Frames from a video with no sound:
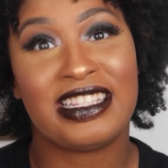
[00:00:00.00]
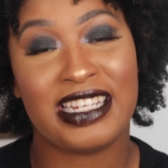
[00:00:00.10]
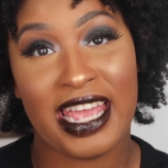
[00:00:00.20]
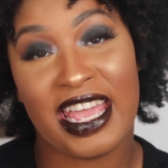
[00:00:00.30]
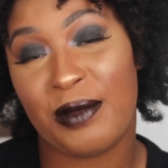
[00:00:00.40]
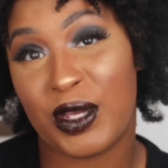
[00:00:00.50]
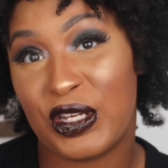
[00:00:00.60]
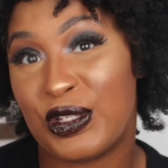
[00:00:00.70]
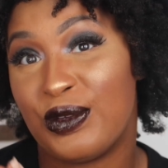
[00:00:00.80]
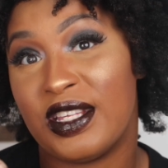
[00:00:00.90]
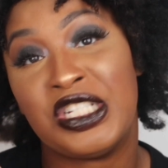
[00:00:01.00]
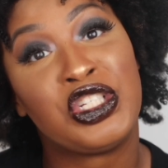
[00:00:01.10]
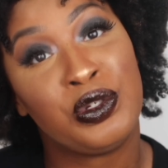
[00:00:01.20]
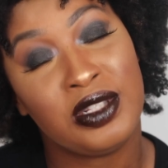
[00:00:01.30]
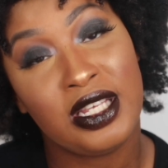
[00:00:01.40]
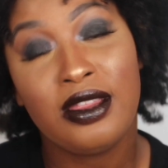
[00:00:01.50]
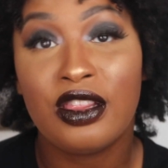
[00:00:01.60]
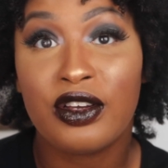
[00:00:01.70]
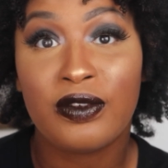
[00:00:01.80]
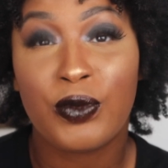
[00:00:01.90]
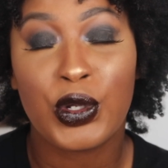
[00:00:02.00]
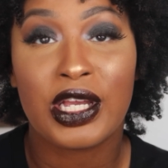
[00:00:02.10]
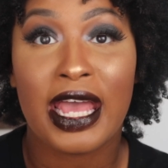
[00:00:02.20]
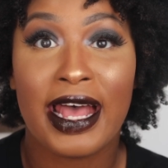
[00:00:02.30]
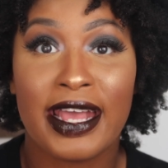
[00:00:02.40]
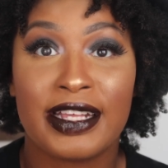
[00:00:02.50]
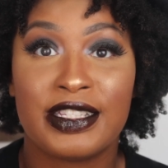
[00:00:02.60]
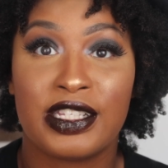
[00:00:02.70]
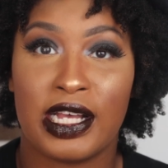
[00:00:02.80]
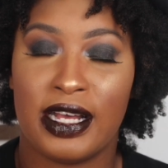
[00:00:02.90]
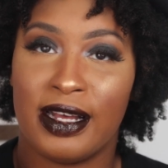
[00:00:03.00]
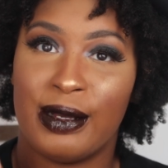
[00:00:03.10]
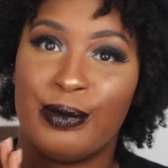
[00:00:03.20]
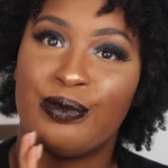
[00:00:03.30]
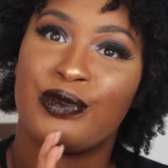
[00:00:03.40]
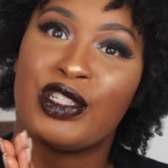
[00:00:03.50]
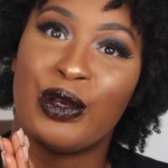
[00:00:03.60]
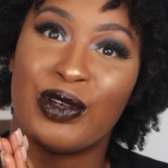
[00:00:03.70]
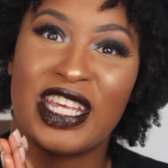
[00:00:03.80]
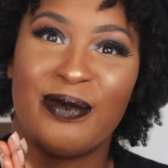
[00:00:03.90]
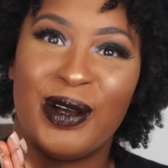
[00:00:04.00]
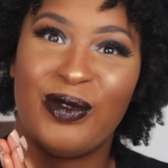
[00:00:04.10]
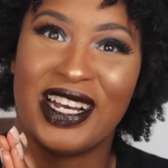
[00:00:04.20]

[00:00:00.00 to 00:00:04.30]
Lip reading: Today I'm going to do this Juneteenth look for you guys, so keep on